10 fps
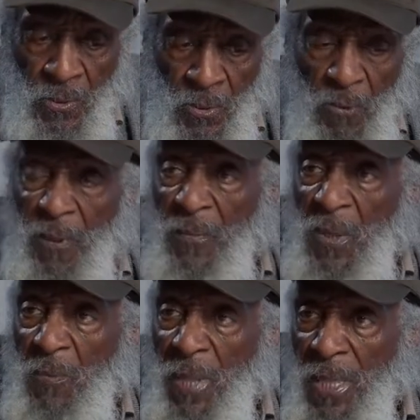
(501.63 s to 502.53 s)
So if I'm
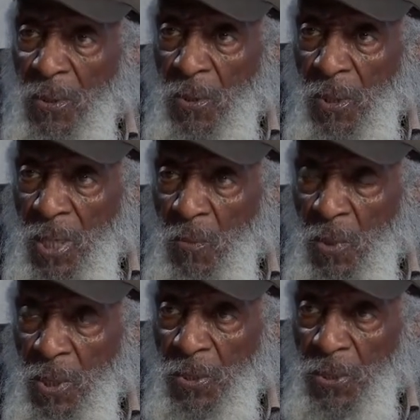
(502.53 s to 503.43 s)
your bodyguard, I'm
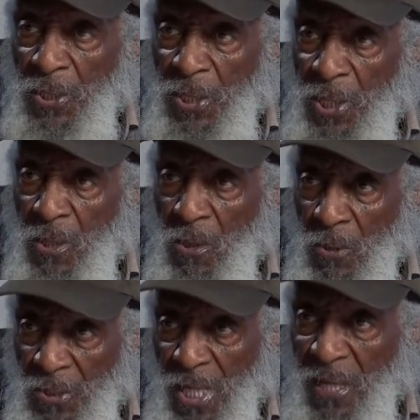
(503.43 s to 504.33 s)
willing to kill
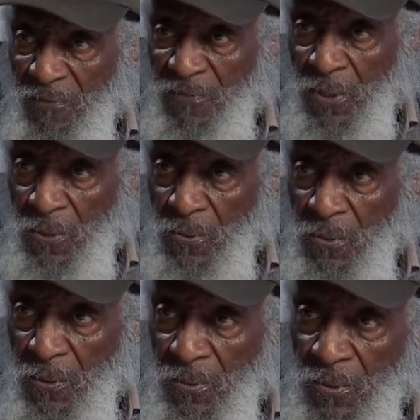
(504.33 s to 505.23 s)
or die for you.
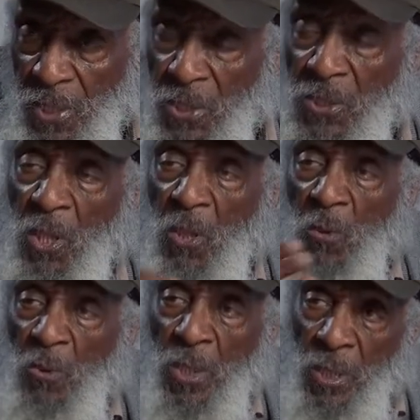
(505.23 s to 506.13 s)
There's an
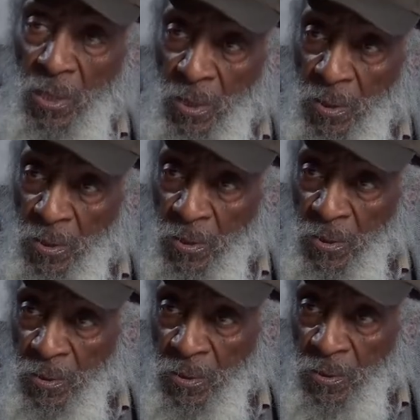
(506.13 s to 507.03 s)
odor
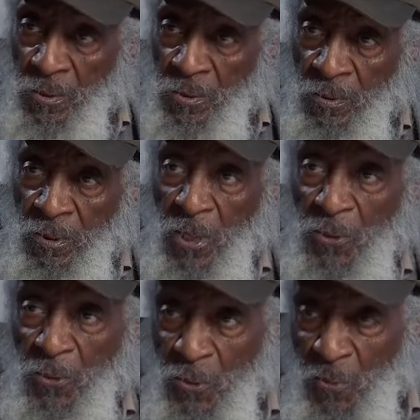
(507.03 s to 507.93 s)

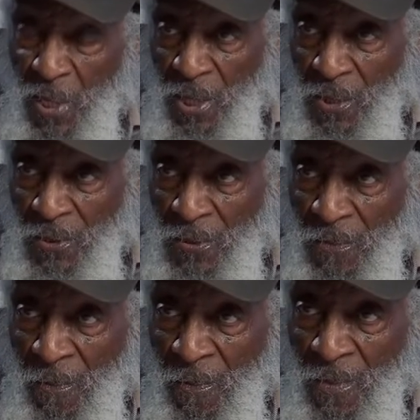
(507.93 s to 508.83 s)
that you smell.
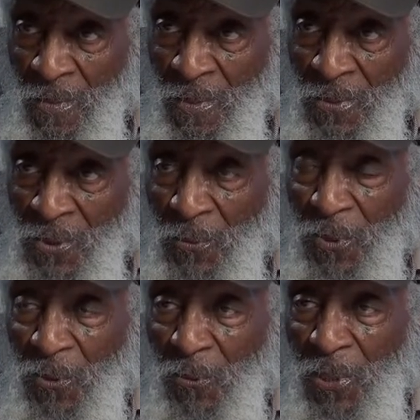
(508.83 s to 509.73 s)
So
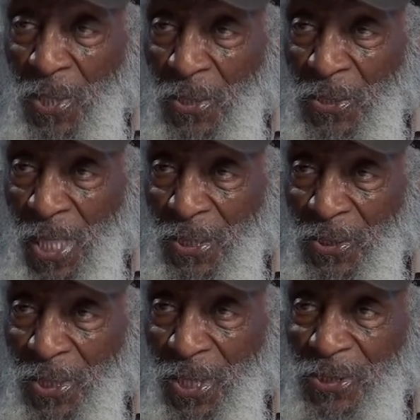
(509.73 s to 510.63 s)
when the real
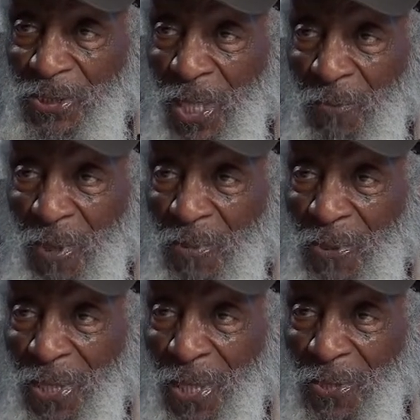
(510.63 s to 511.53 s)
assassination come up,
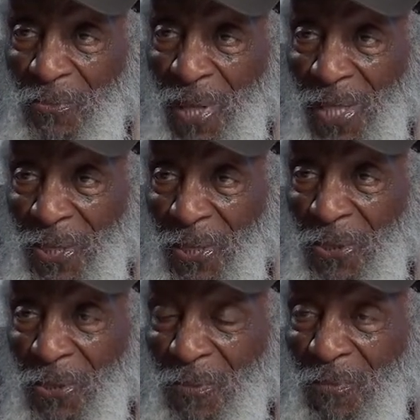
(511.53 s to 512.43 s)
you can't smell it
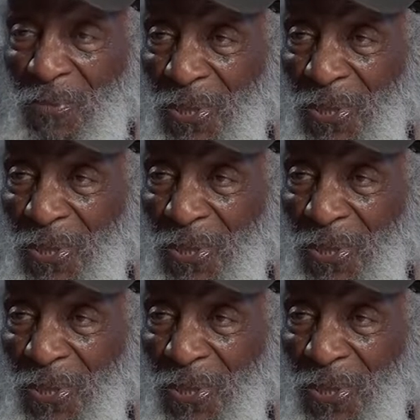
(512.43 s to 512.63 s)
because you've been